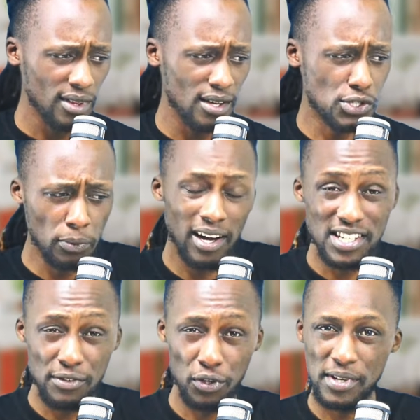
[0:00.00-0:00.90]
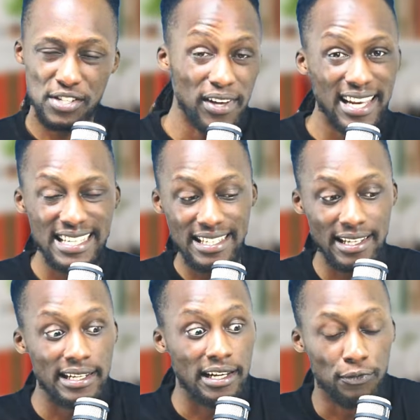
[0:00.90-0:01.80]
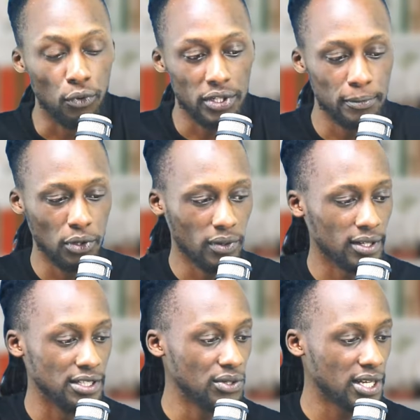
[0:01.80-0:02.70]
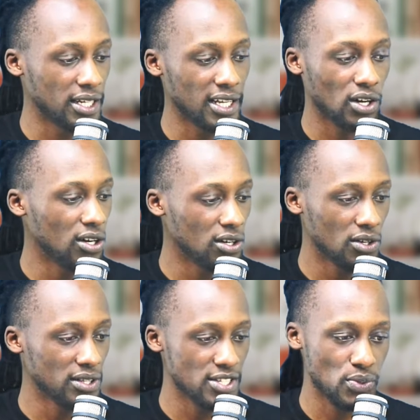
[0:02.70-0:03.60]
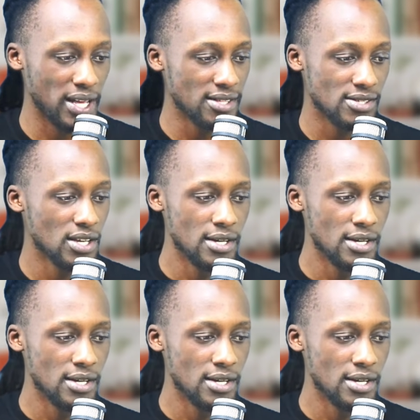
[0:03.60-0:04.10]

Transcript: So Match Informer is fairly affordable, and you can get all these trends.